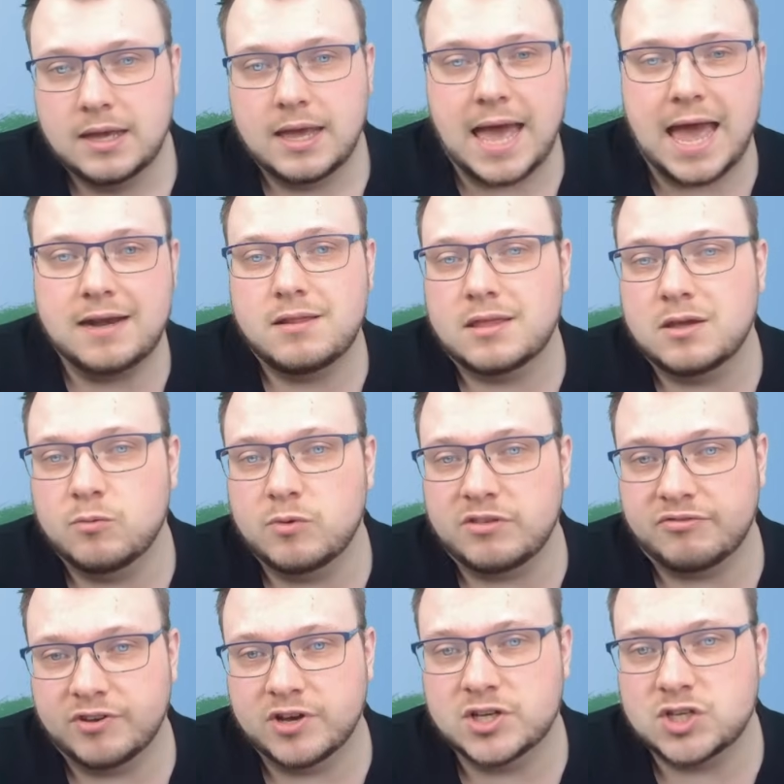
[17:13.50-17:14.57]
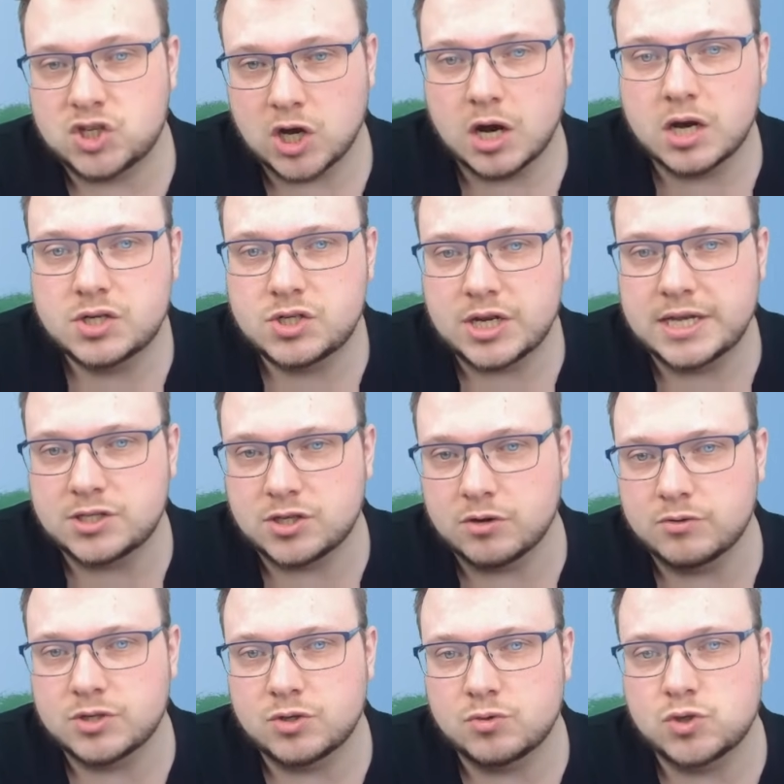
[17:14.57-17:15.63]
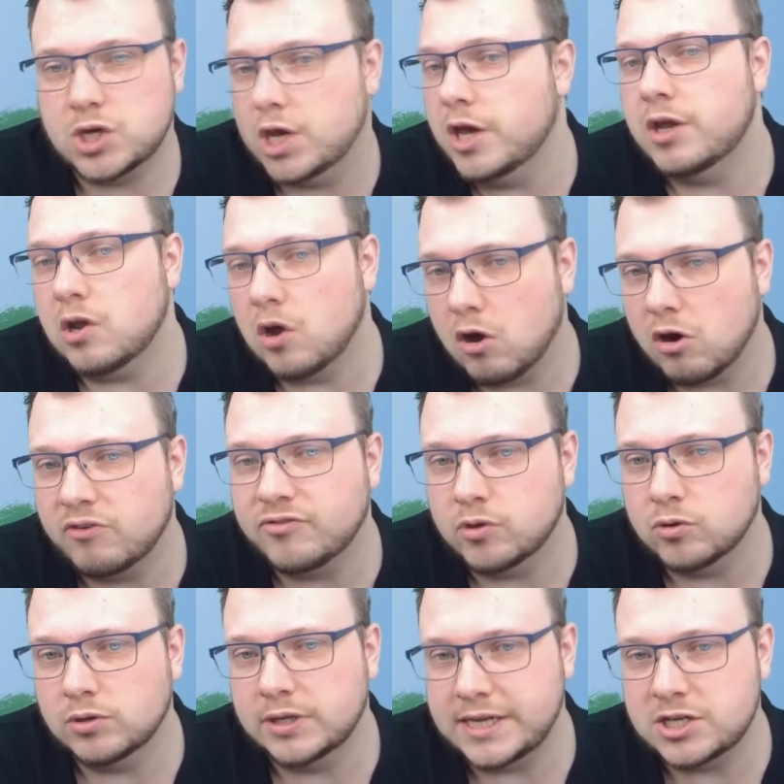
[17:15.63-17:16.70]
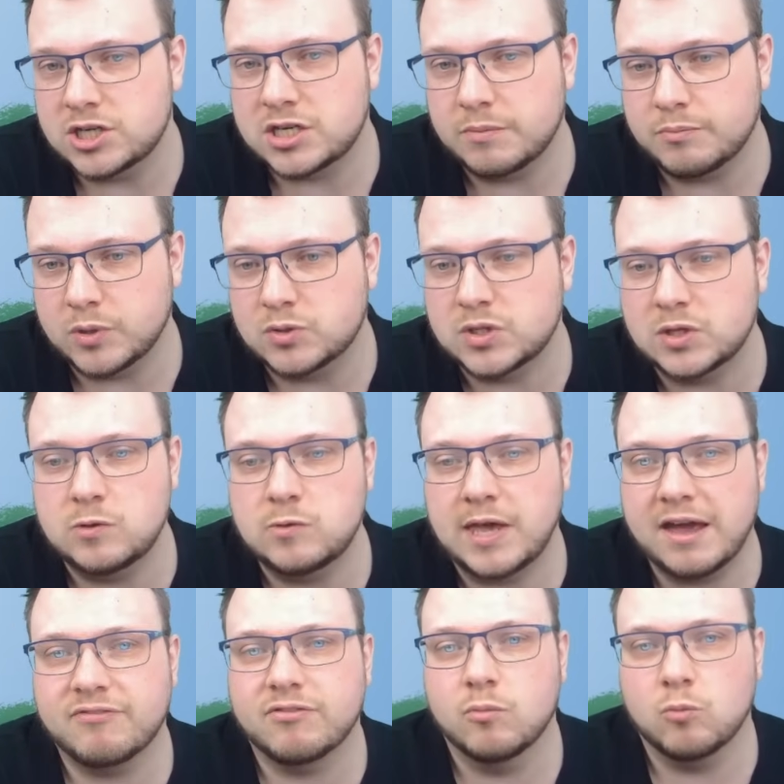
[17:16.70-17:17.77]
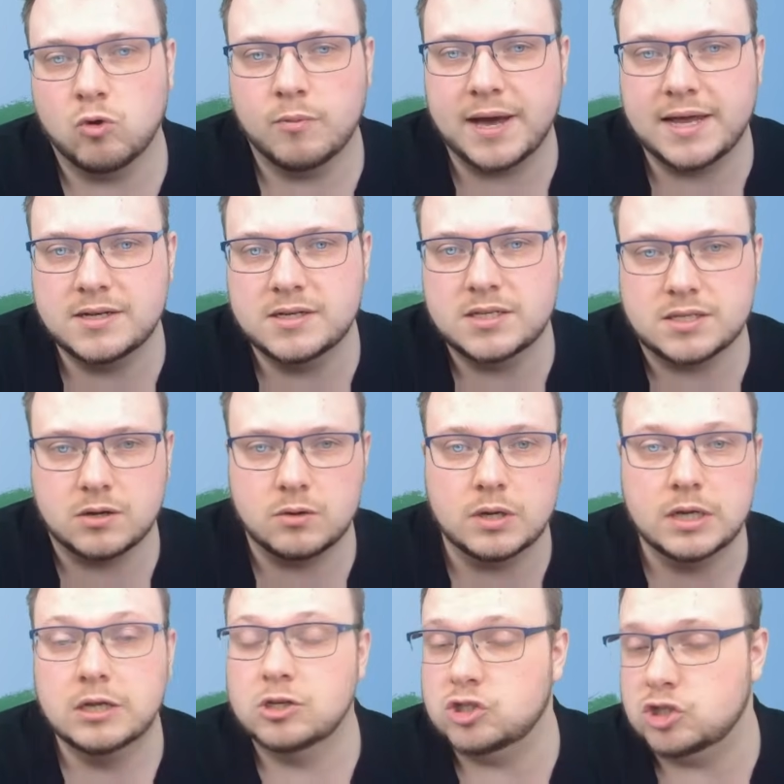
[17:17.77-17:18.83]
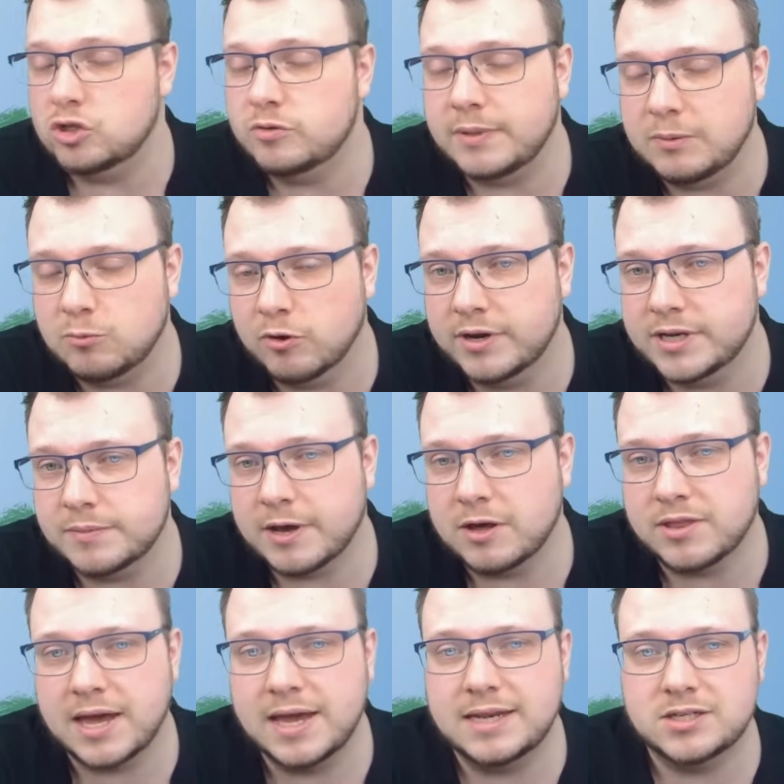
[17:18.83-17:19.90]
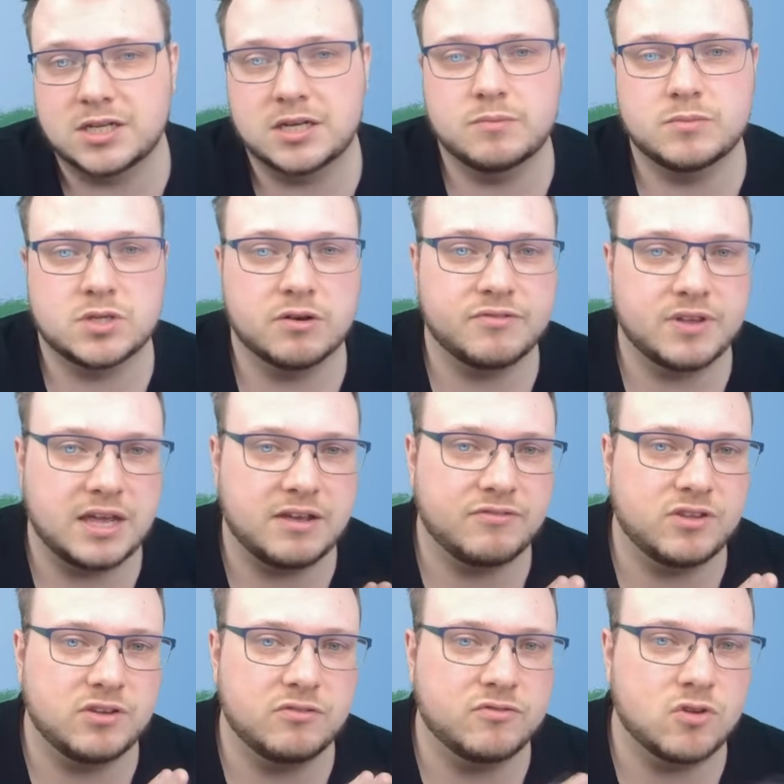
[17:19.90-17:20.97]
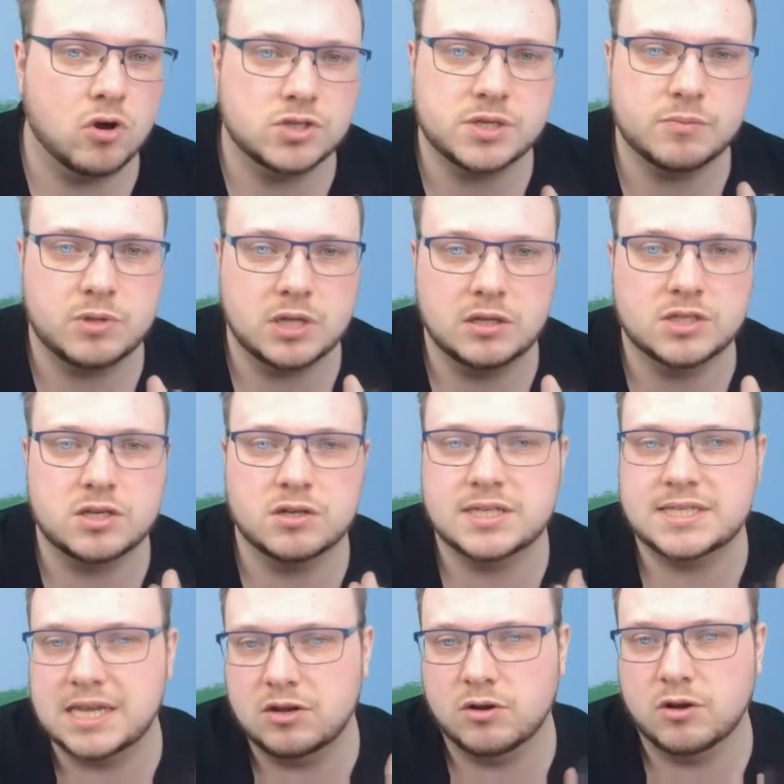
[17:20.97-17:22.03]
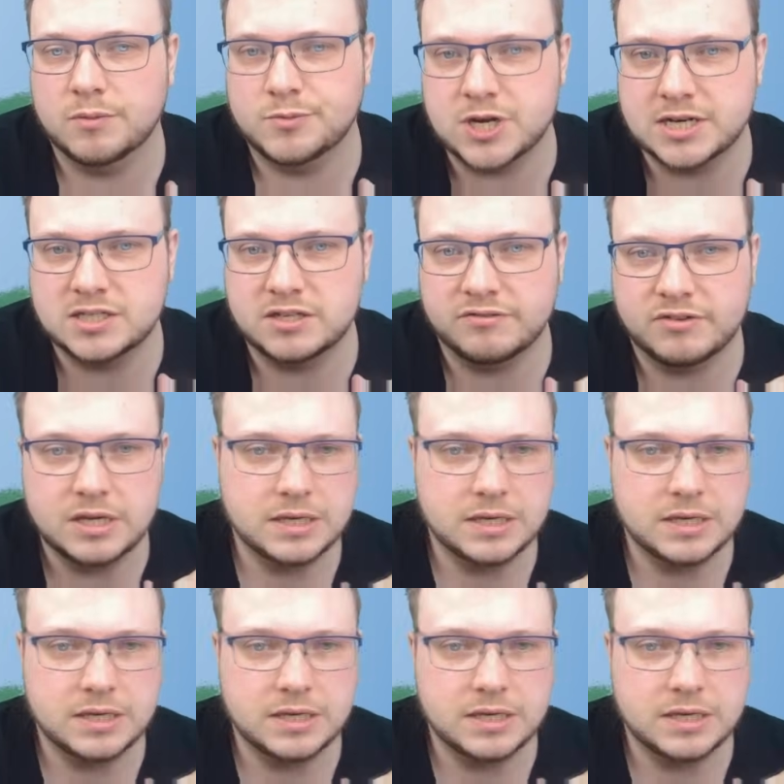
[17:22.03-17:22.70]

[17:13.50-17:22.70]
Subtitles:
Anything with first charge is going to turn off your leadership boost that you get from Warband, so do be worried about that in terms of if you've got something that's going to sit on an objective.